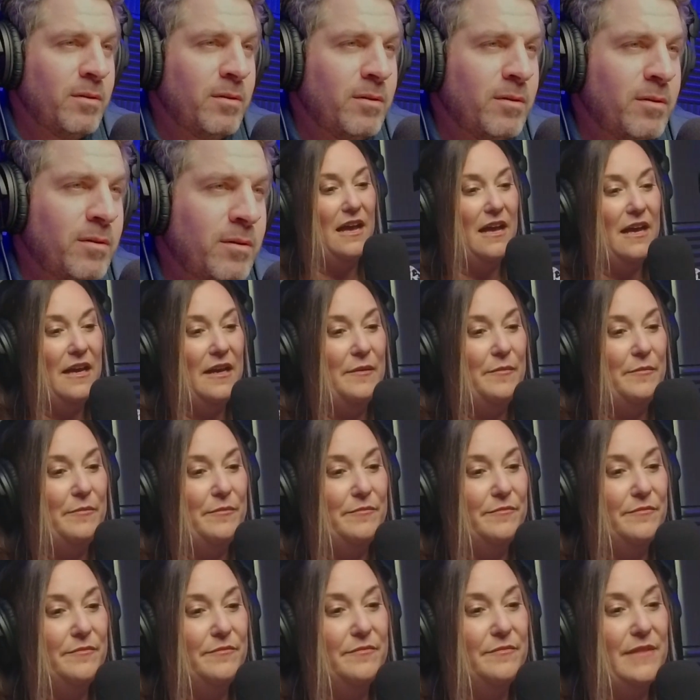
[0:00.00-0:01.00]

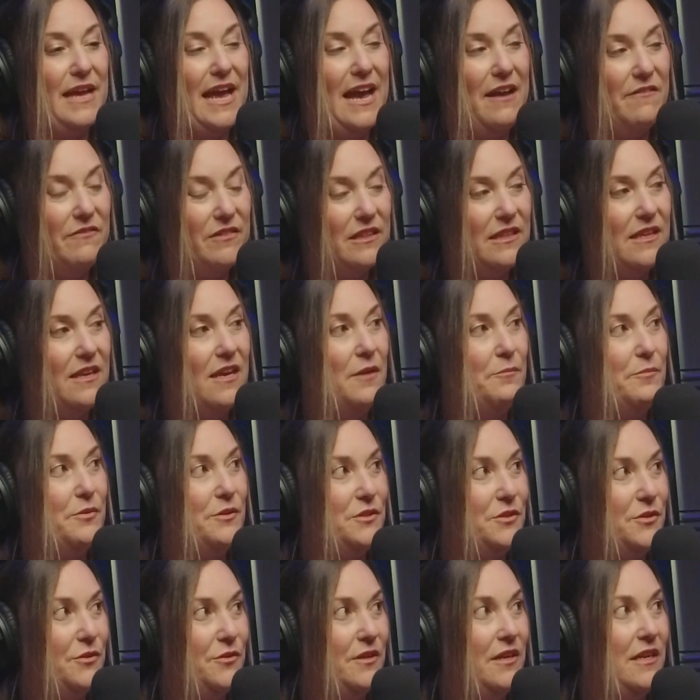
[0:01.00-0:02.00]
Having the
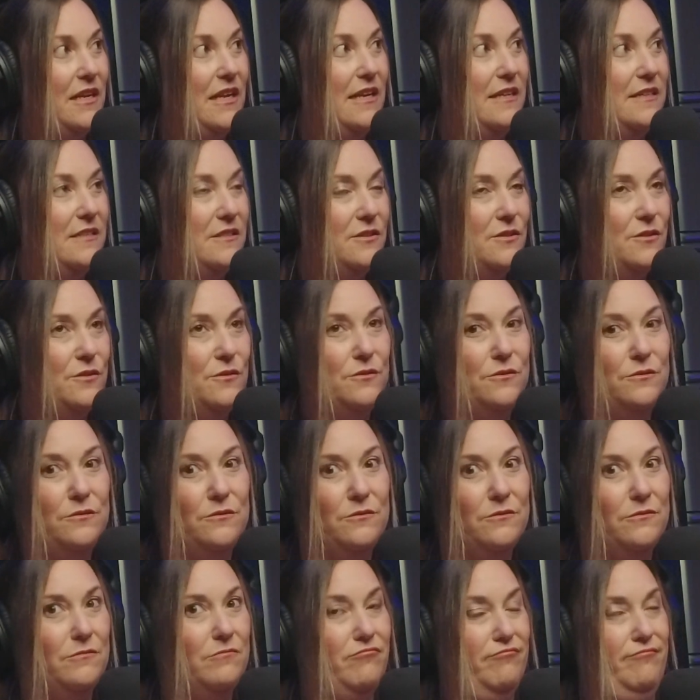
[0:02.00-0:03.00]
opportunity
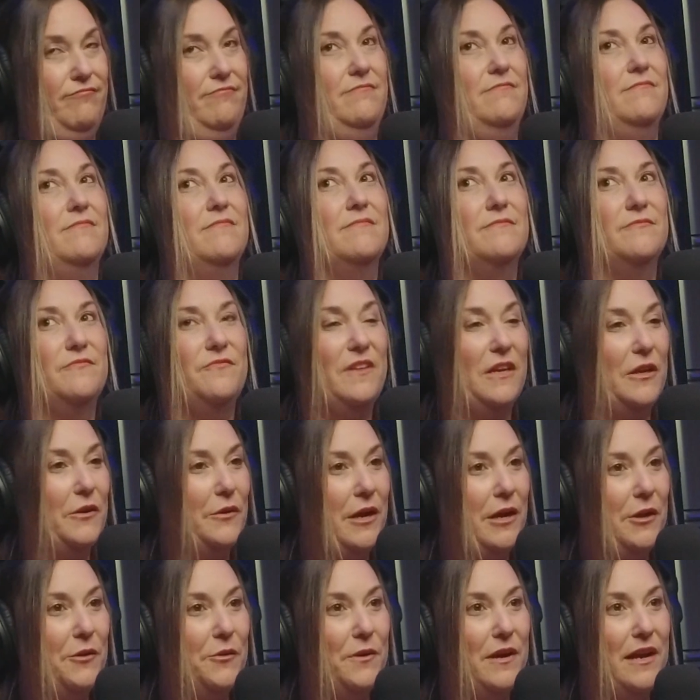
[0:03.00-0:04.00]
to figure
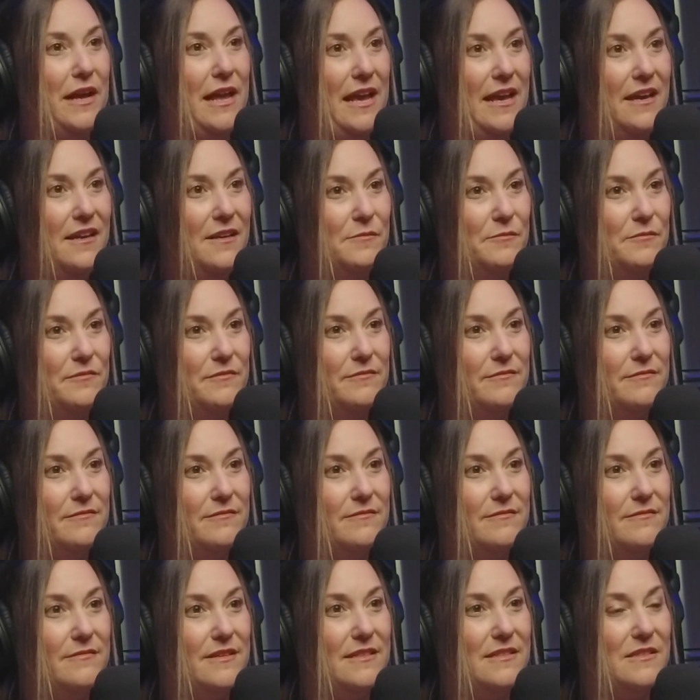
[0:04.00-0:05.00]
out who I am
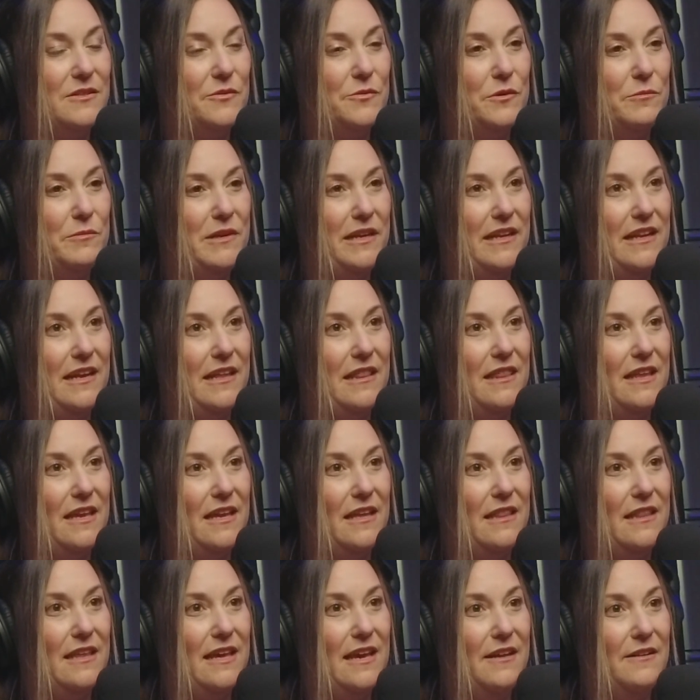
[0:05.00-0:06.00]
as a woman. I
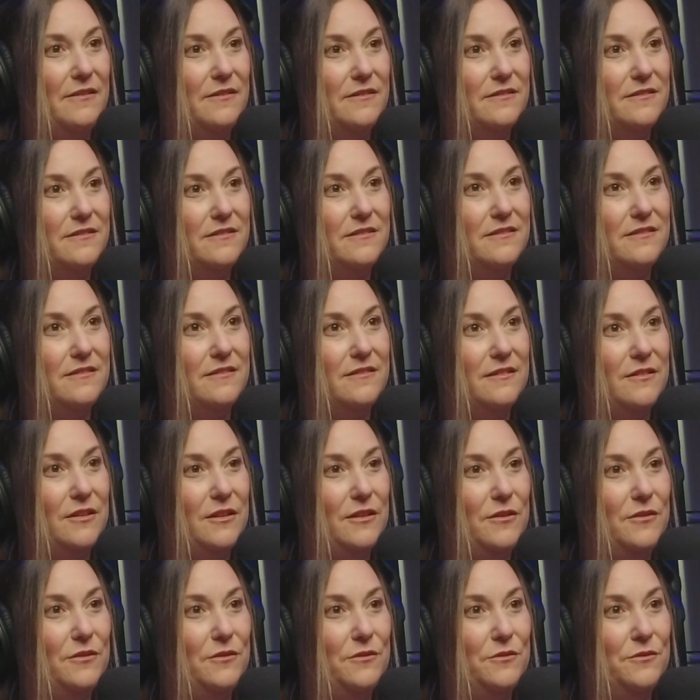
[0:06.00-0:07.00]
think that
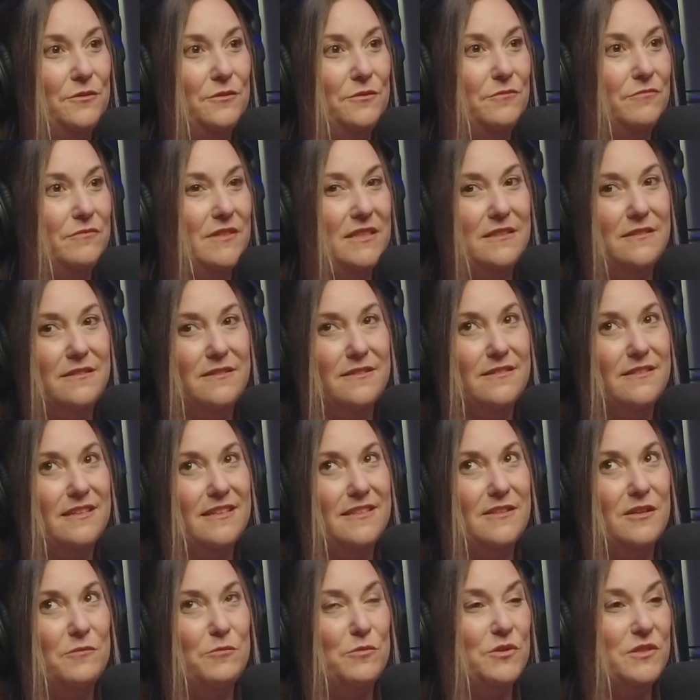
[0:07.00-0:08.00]

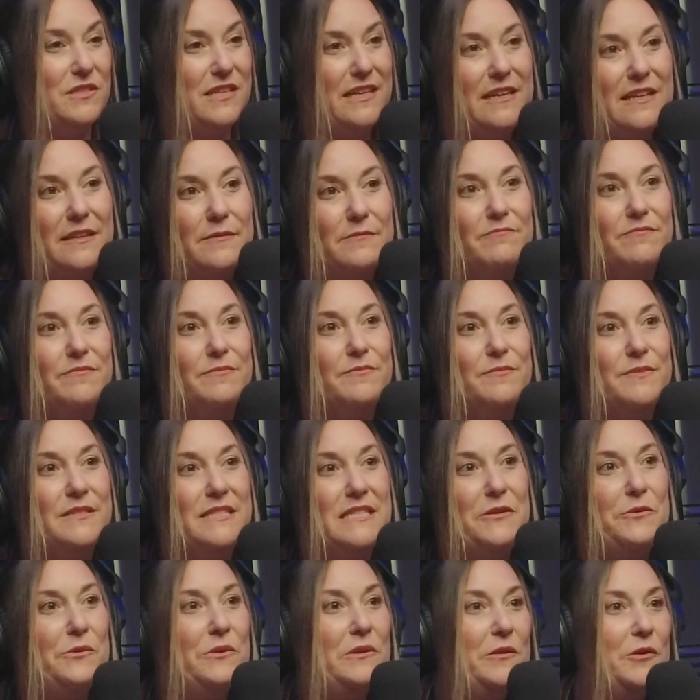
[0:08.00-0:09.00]
it's almost like a
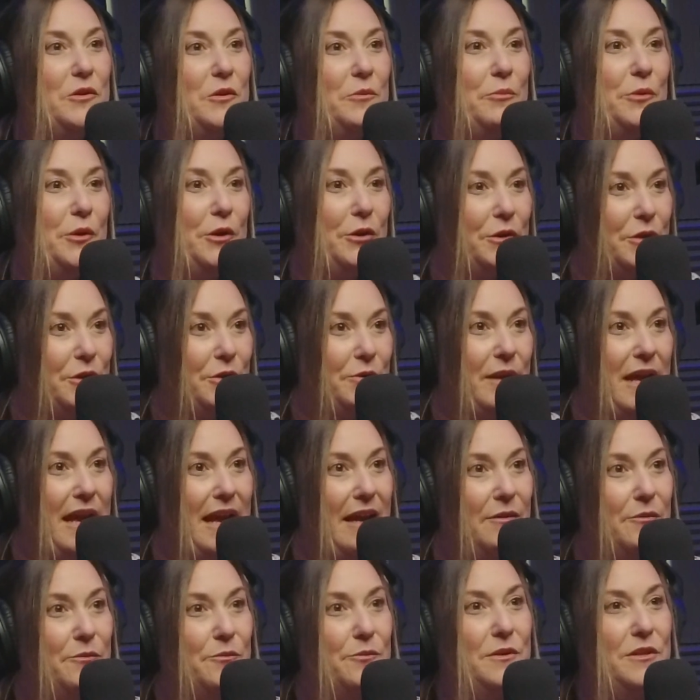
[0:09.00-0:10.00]
secret little perk you
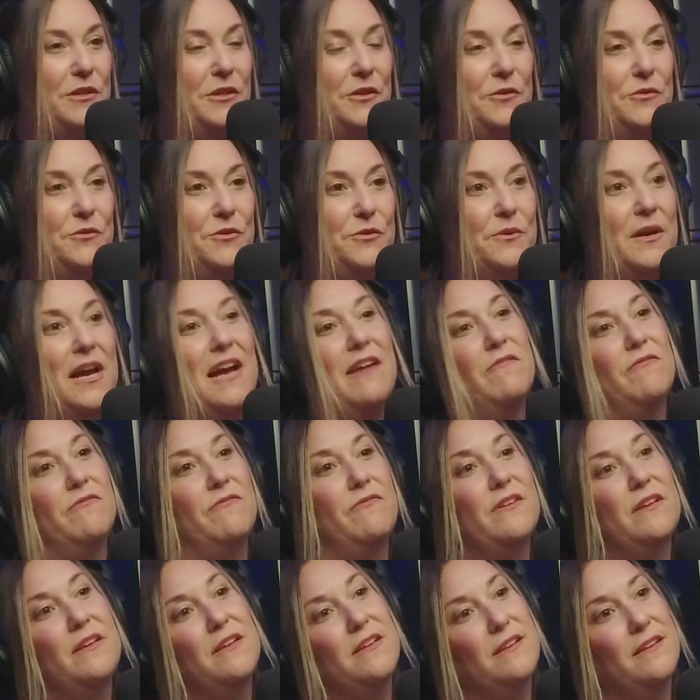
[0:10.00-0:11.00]
get when you do
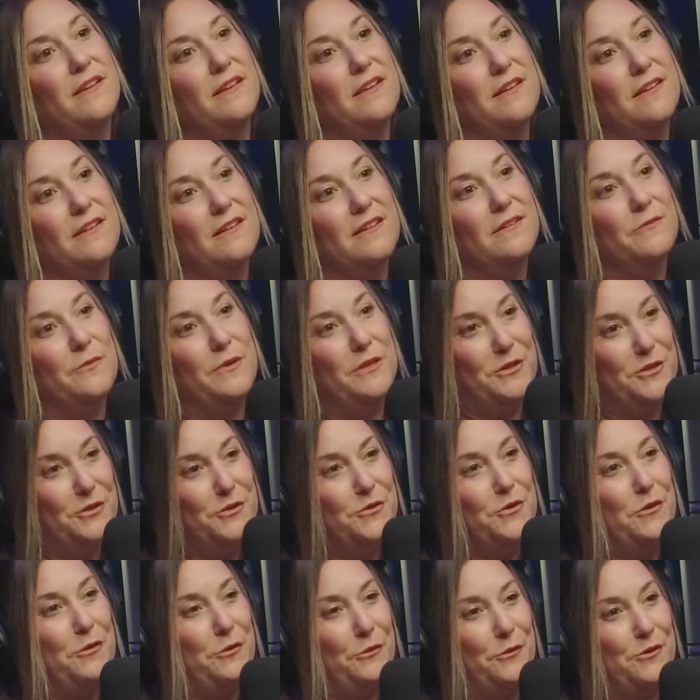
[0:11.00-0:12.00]

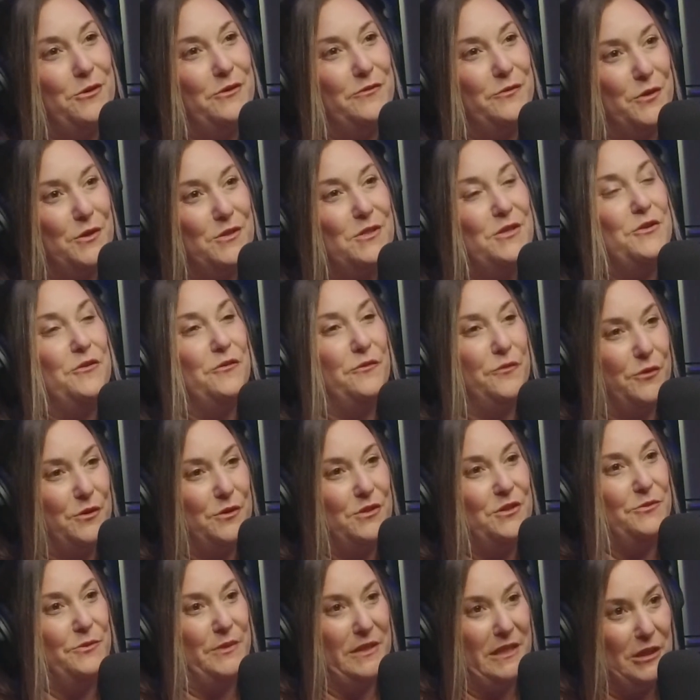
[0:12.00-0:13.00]
go through a divorce and you're
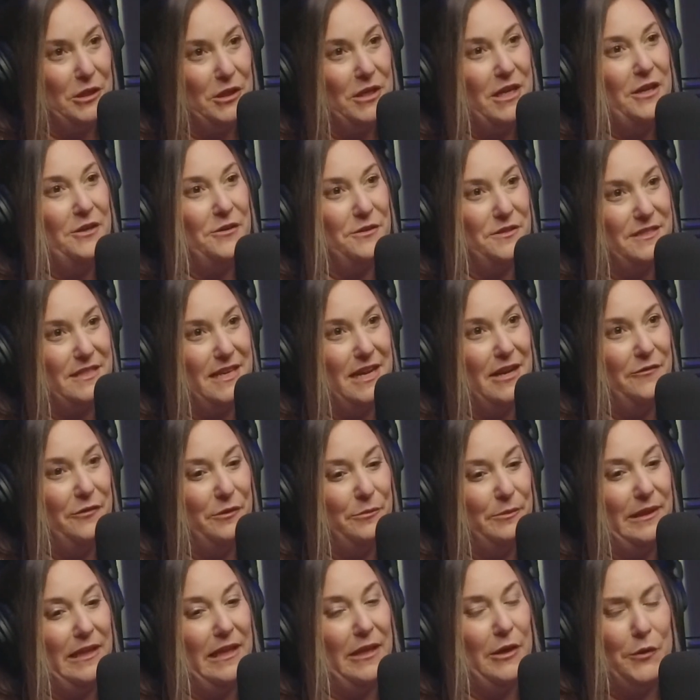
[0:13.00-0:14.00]
forced to really look at yourself
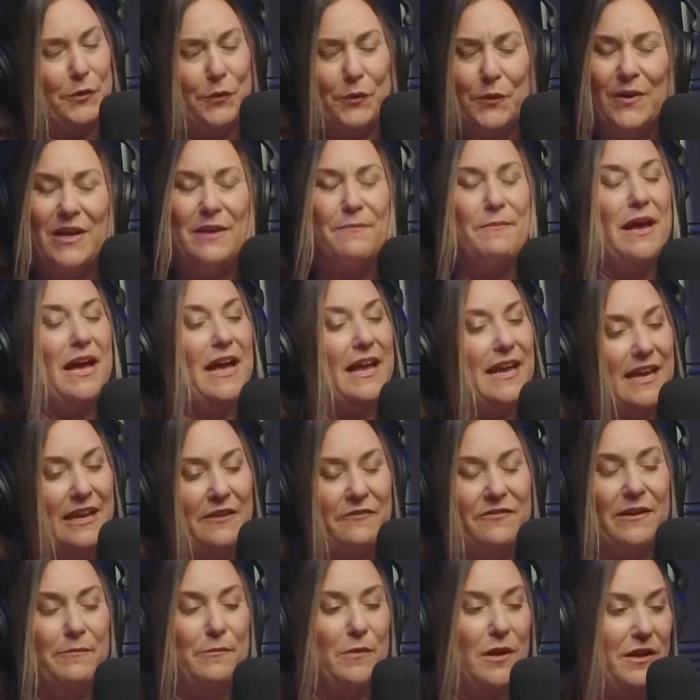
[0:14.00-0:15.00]
and be like, who am I
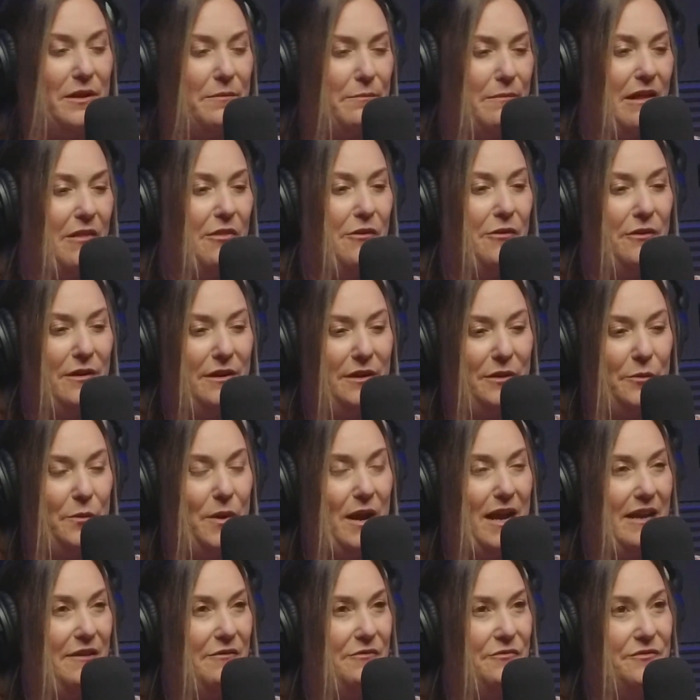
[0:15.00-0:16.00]
if I'm not a mother and a
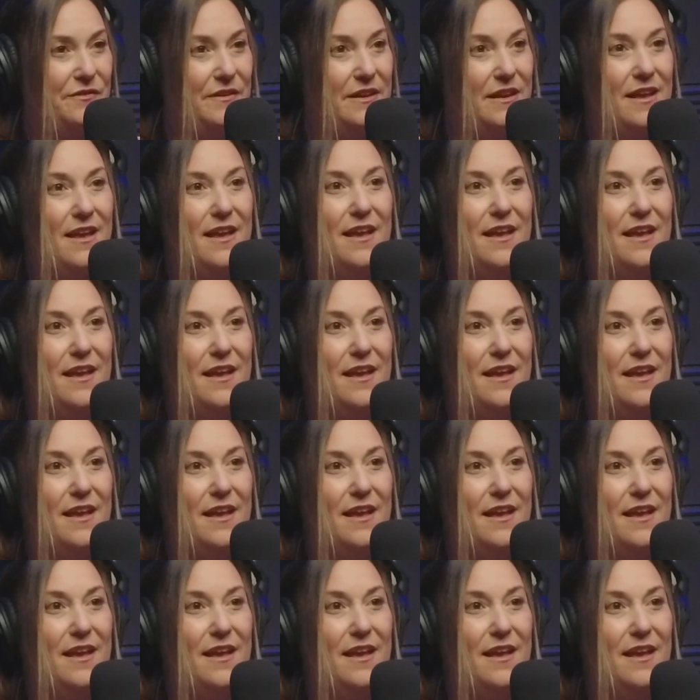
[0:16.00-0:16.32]
wife?